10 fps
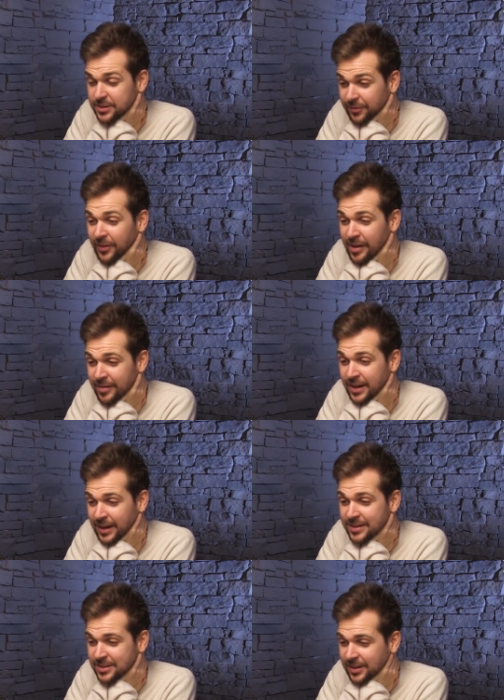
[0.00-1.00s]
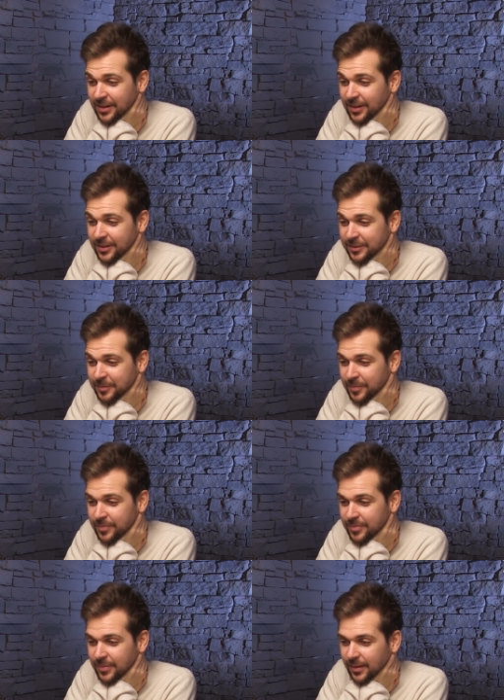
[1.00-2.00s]
they're is a very classic card. One, three
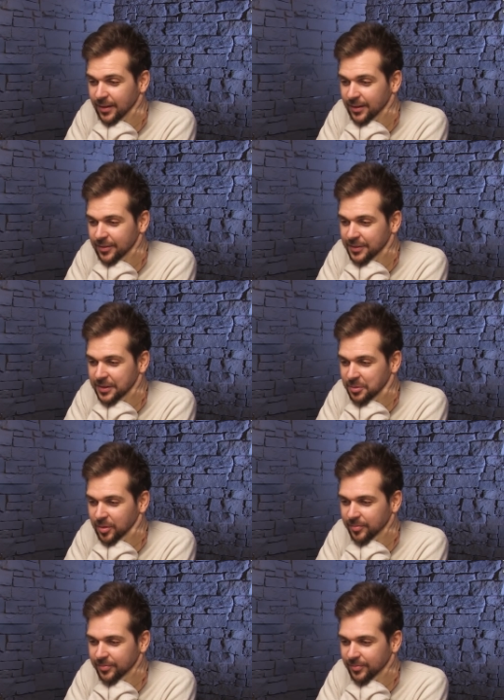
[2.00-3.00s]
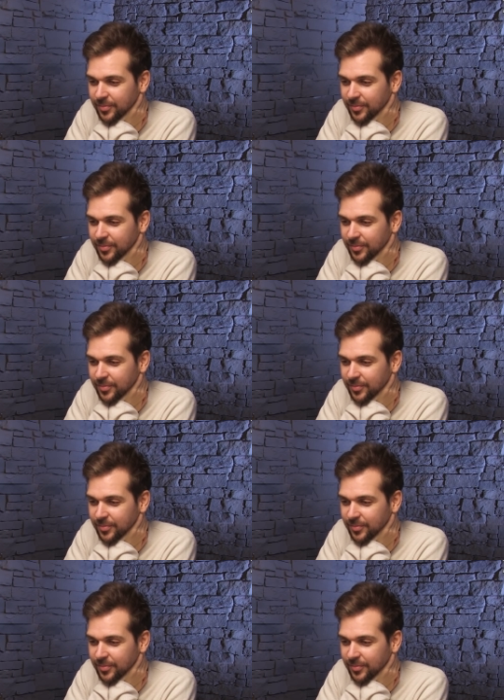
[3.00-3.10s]
flying. I love this one.